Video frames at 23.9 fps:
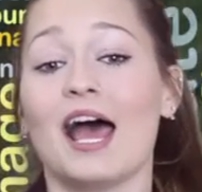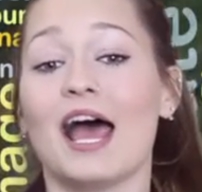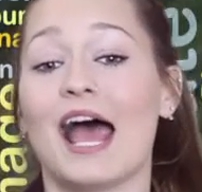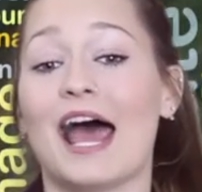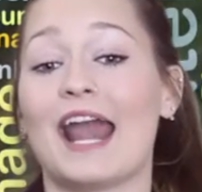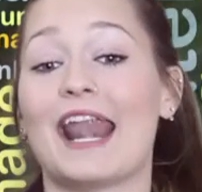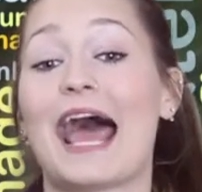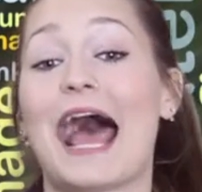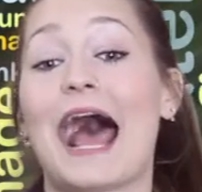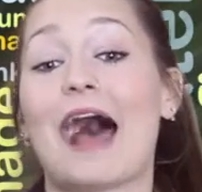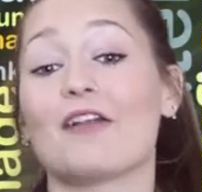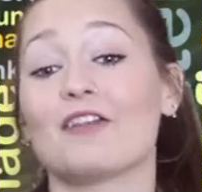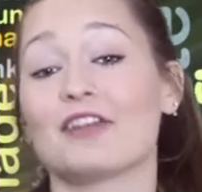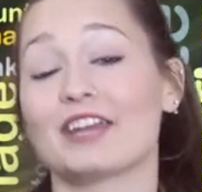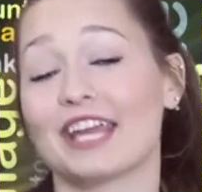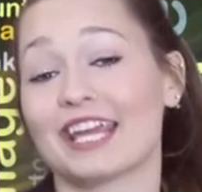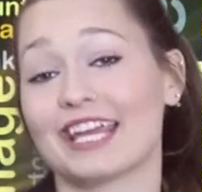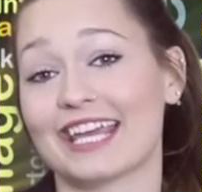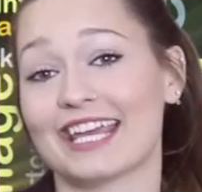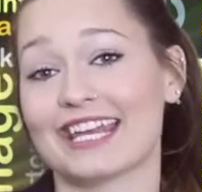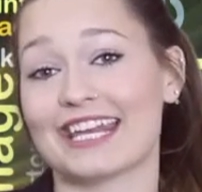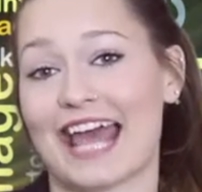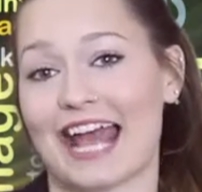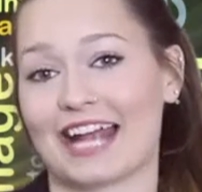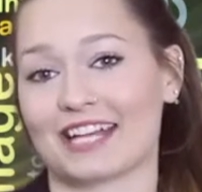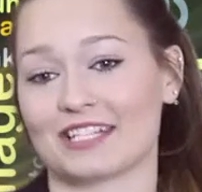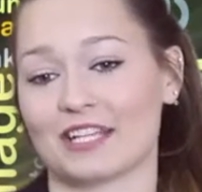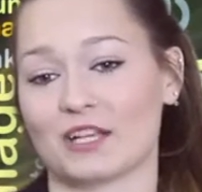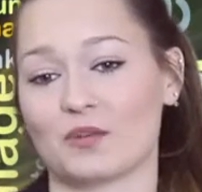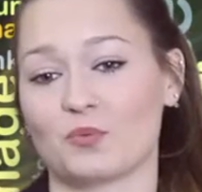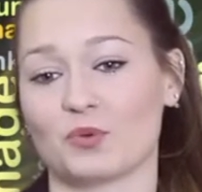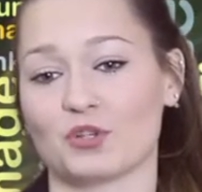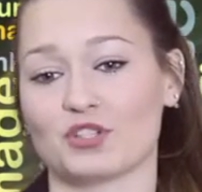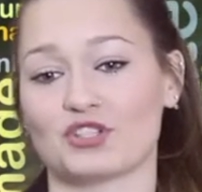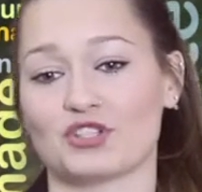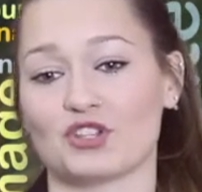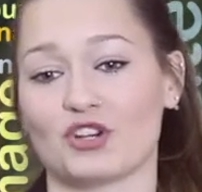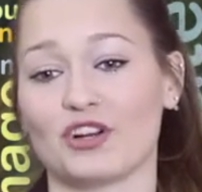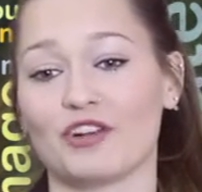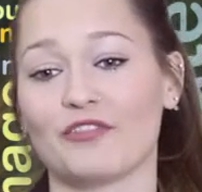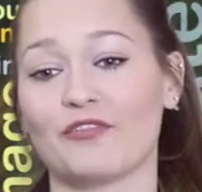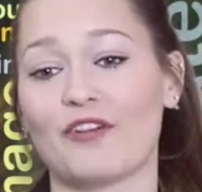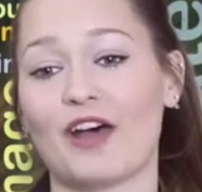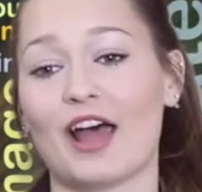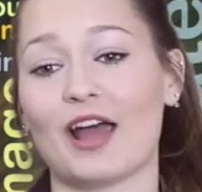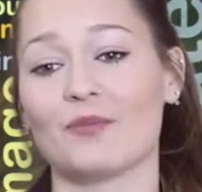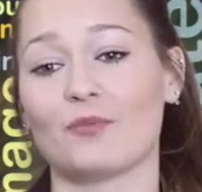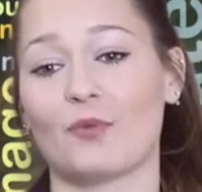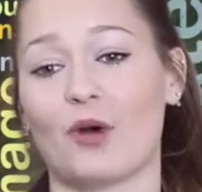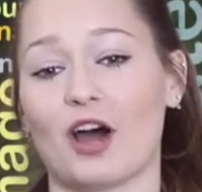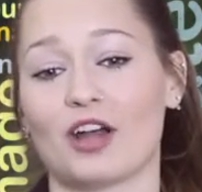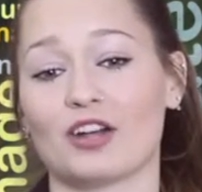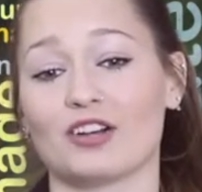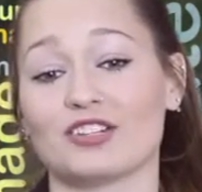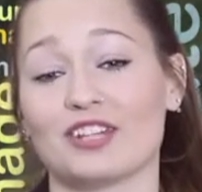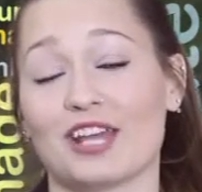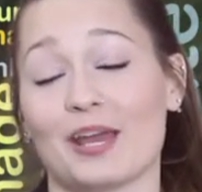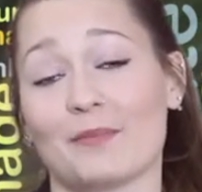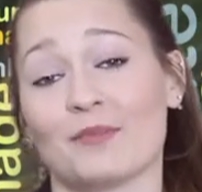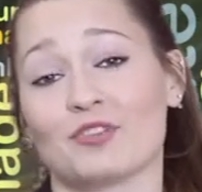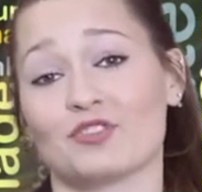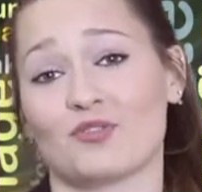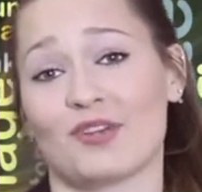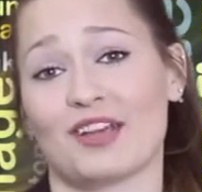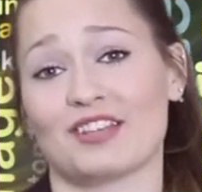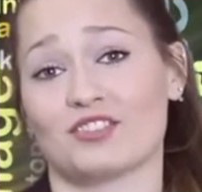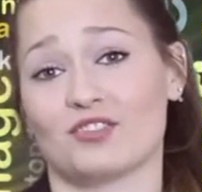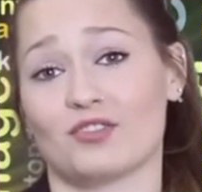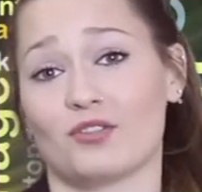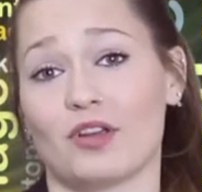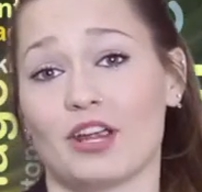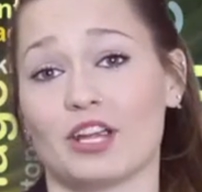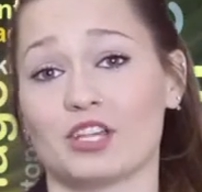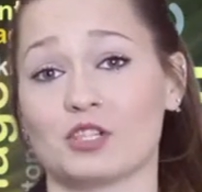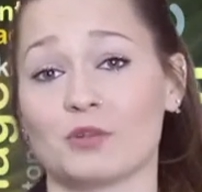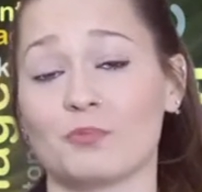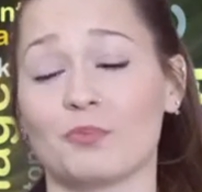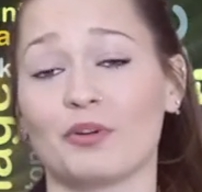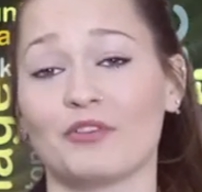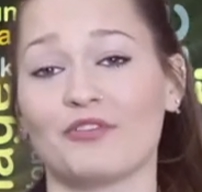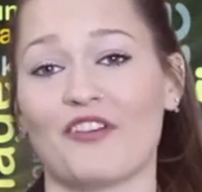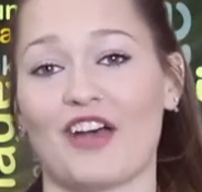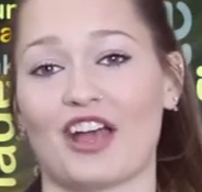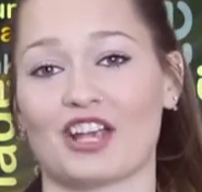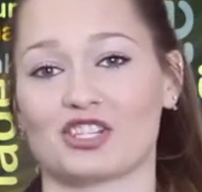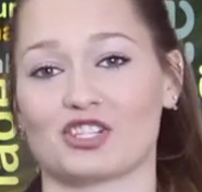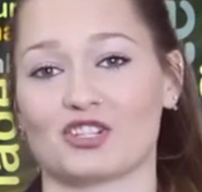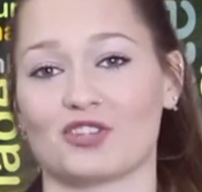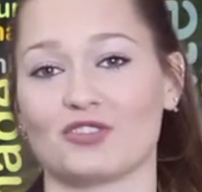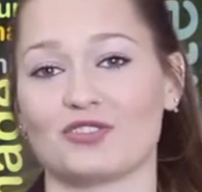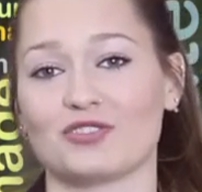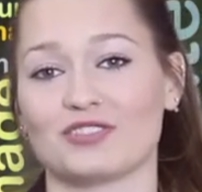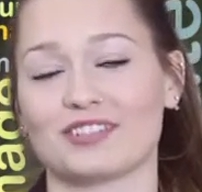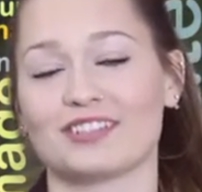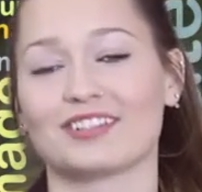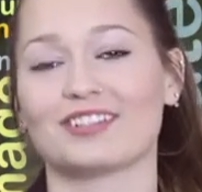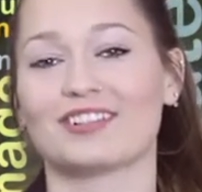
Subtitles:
and how to get connected with certified water damage restoration professionals,